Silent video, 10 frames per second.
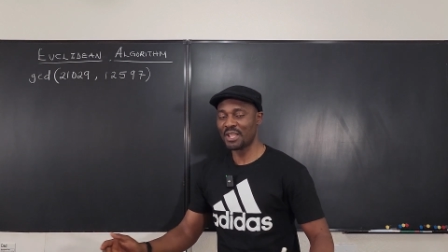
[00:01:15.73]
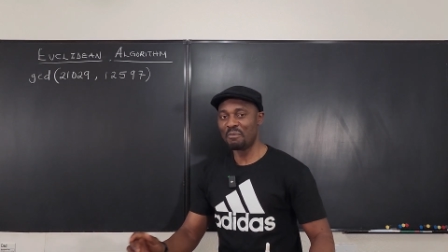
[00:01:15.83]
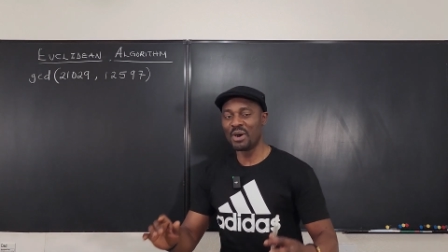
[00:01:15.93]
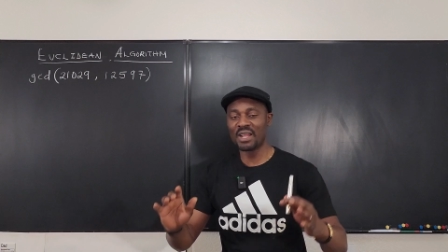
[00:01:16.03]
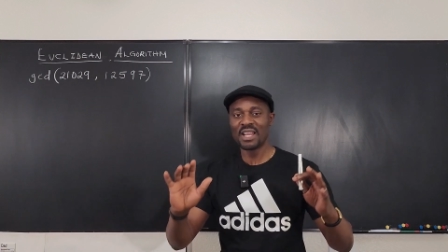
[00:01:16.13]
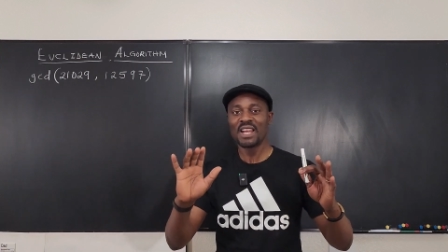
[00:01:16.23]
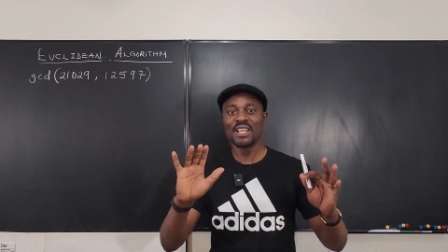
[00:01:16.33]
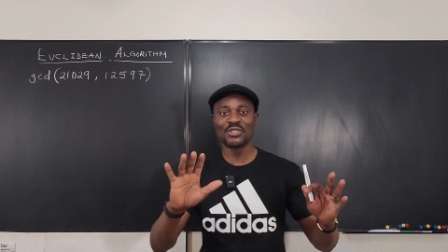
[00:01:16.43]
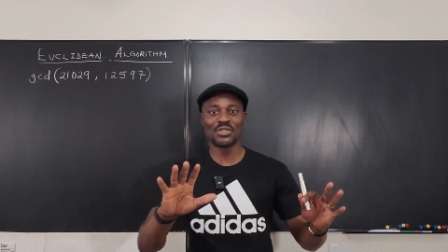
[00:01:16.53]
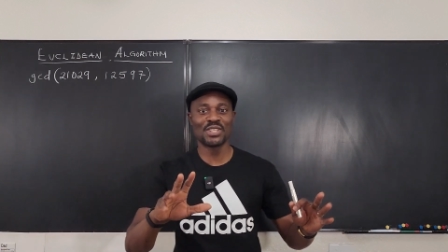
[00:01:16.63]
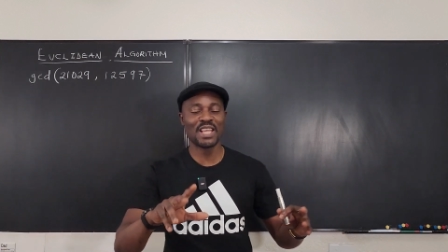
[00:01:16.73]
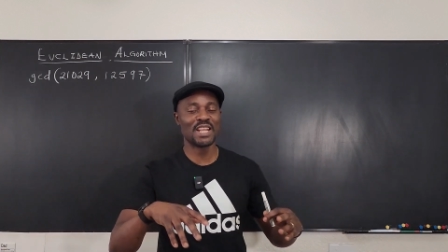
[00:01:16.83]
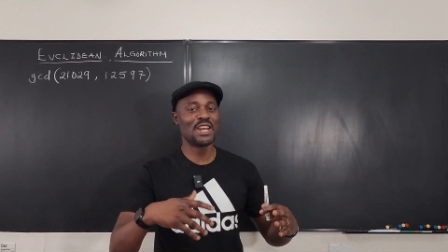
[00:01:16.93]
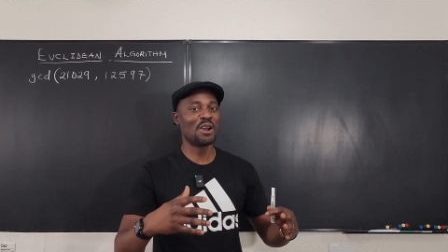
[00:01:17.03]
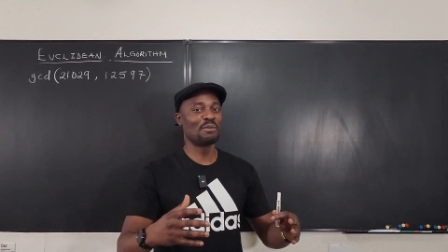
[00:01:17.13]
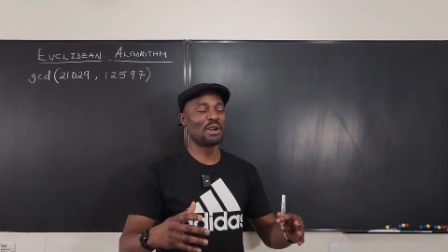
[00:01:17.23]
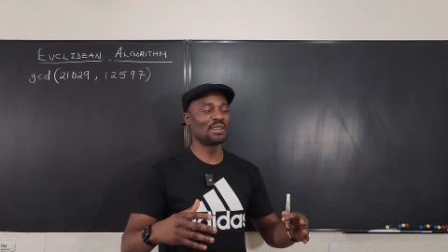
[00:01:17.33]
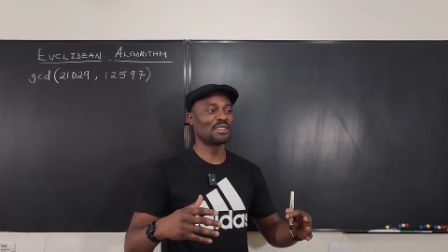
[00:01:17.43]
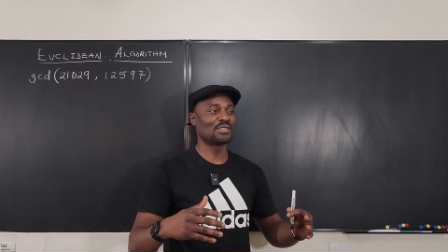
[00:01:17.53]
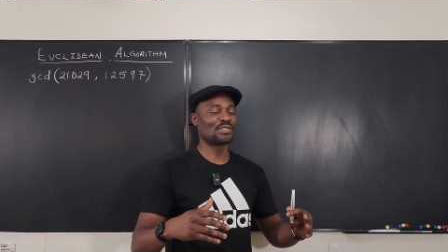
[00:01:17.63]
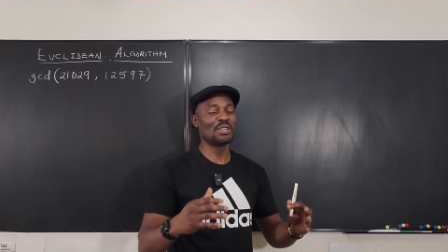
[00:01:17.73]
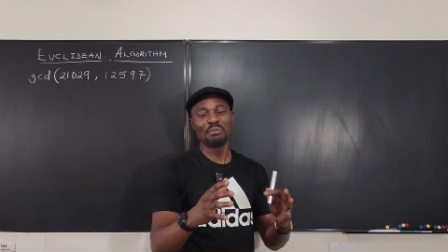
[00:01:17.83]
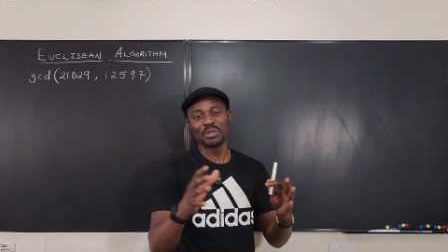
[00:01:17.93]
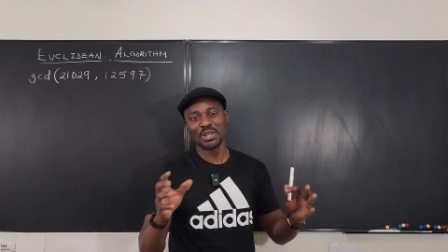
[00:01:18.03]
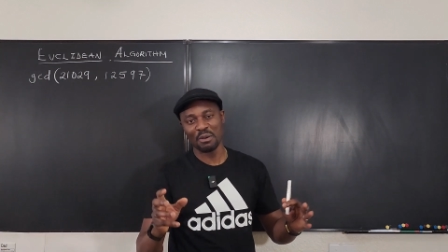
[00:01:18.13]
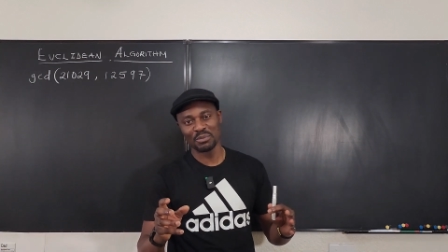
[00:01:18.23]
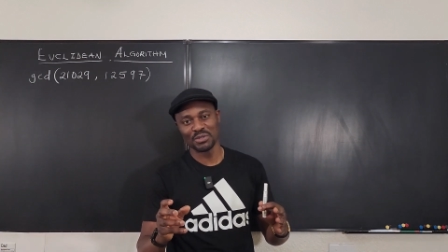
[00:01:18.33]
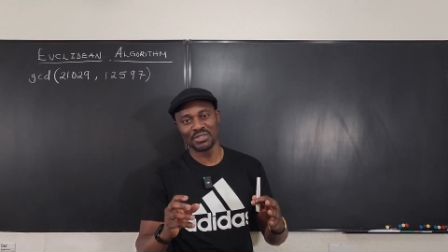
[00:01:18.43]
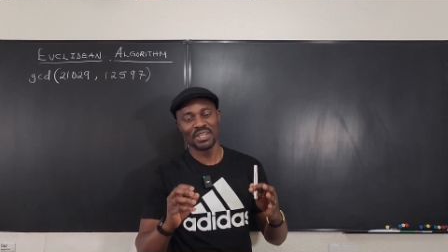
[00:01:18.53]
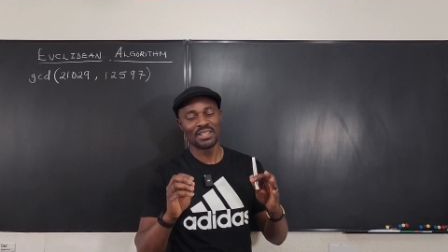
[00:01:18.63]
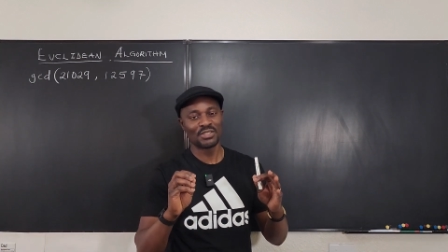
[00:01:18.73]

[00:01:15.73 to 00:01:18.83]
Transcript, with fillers: But let's just take a, num simple numbers,